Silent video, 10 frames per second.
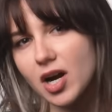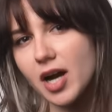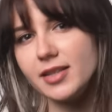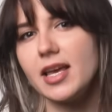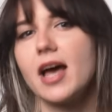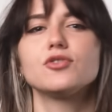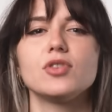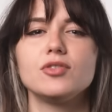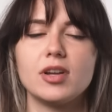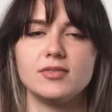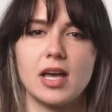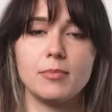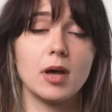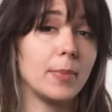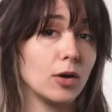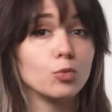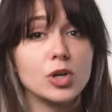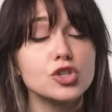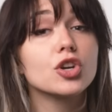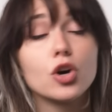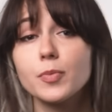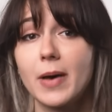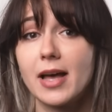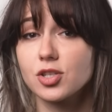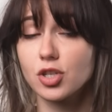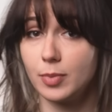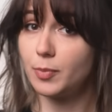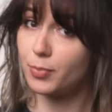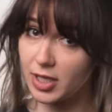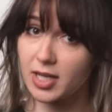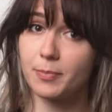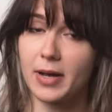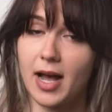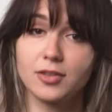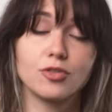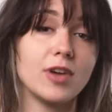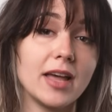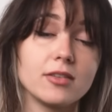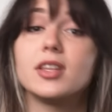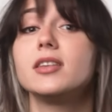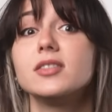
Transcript: guide the Android runtime about which code paths should be pre-compiled rather than